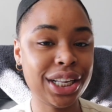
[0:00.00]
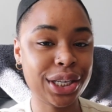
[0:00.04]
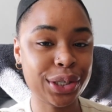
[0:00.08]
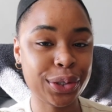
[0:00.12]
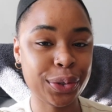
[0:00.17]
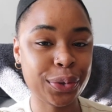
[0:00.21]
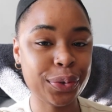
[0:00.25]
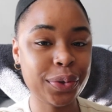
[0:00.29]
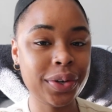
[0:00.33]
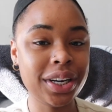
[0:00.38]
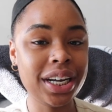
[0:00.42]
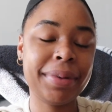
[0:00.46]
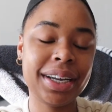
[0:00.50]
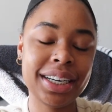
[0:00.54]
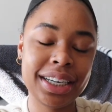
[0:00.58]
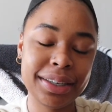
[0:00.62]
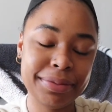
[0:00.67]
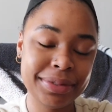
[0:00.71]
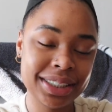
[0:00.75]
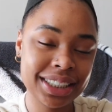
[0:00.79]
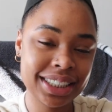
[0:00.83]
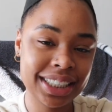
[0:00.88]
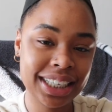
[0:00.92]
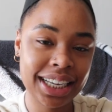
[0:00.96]
hello. My
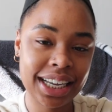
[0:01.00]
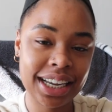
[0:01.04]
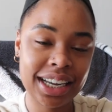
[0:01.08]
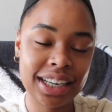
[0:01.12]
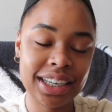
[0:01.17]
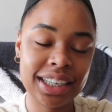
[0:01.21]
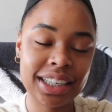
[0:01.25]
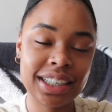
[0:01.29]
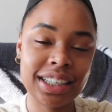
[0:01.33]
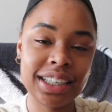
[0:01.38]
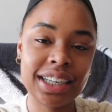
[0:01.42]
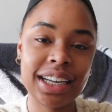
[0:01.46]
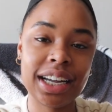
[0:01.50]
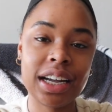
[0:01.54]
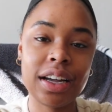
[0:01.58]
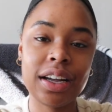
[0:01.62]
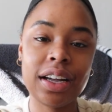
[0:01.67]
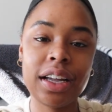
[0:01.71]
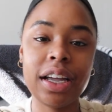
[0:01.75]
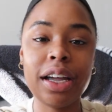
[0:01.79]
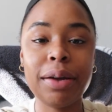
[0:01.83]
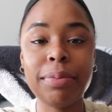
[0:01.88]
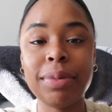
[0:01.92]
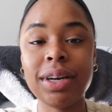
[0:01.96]
name is Kiana.
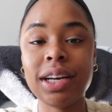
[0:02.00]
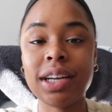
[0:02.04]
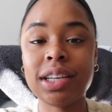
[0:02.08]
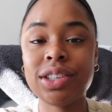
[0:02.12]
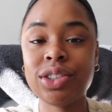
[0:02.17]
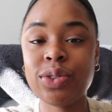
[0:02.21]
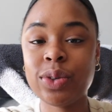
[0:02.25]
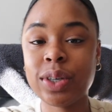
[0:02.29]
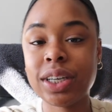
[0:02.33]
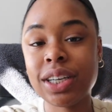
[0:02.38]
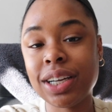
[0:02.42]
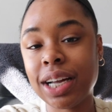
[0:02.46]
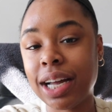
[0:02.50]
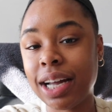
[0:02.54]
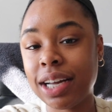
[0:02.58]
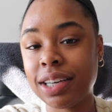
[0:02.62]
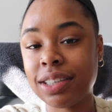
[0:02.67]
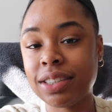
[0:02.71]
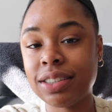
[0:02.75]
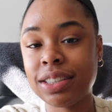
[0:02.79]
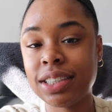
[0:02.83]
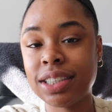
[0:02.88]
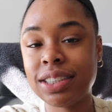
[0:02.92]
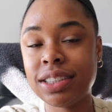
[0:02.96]
I am an actuarial
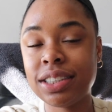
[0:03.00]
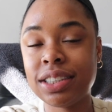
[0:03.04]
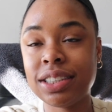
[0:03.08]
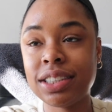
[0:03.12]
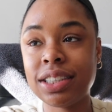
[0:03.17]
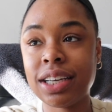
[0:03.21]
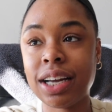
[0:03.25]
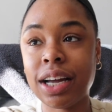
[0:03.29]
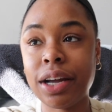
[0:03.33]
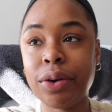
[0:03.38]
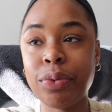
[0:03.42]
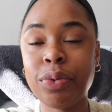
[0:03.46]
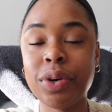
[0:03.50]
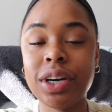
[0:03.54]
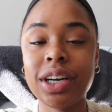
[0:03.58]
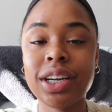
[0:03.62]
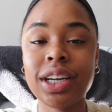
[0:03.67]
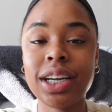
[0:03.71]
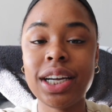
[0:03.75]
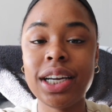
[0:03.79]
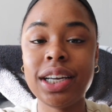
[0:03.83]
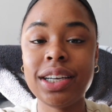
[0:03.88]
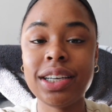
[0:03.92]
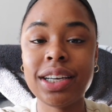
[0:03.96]
analyst. I
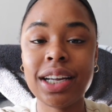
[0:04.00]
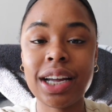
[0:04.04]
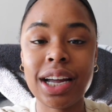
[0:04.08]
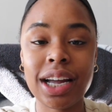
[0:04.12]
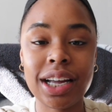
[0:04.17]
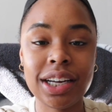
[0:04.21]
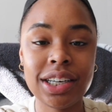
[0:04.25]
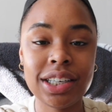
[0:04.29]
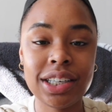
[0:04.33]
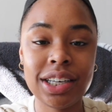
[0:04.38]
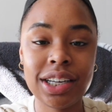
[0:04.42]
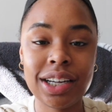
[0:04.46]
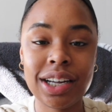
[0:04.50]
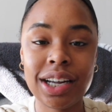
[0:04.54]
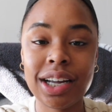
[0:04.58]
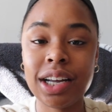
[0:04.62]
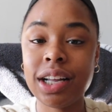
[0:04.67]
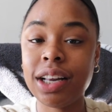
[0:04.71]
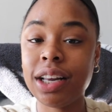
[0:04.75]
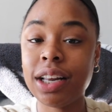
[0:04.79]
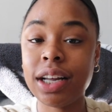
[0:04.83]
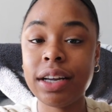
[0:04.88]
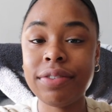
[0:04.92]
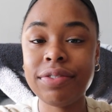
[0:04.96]
work in Canada
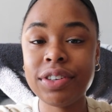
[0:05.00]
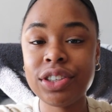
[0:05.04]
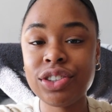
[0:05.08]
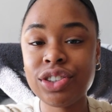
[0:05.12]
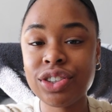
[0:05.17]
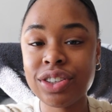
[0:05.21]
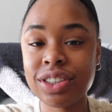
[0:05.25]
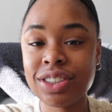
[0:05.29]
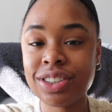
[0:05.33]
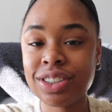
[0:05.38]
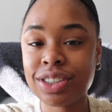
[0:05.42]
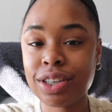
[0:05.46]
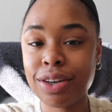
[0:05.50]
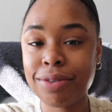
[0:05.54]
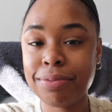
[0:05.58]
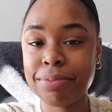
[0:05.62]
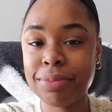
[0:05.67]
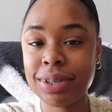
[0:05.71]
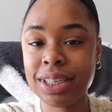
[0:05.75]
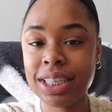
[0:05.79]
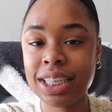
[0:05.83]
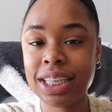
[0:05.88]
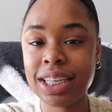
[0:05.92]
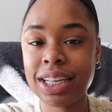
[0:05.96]
at a life insurance
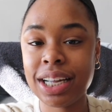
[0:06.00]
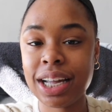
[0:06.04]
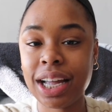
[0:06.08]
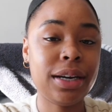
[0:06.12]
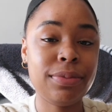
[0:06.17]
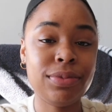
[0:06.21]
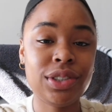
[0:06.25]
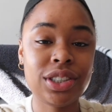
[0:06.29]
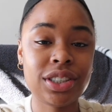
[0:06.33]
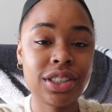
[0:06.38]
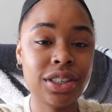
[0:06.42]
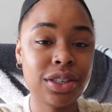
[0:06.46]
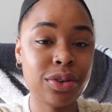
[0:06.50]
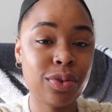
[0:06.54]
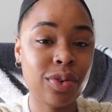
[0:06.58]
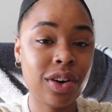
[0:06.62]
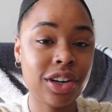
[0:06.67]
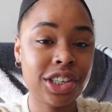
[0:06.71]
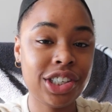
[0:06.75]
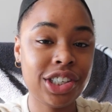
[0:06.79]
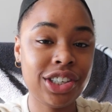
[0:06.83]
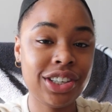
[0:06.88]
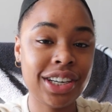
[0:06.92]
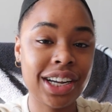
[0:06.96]
company, and I'm just going to
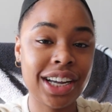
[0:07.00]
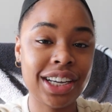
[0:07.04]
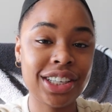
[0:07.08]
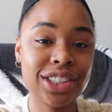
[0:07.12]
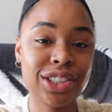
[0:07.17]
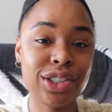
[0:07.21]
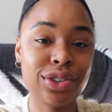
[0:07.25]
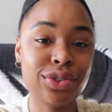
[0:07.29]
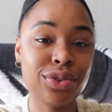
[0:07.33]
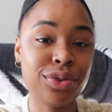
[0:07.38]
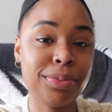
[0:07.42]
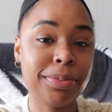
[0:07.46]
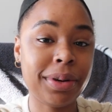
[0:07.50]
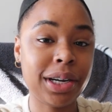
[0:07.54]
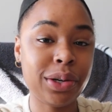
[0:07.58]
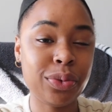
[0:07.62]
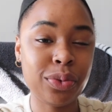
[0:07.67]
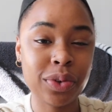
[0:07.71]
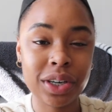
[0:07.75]
walk you guys through my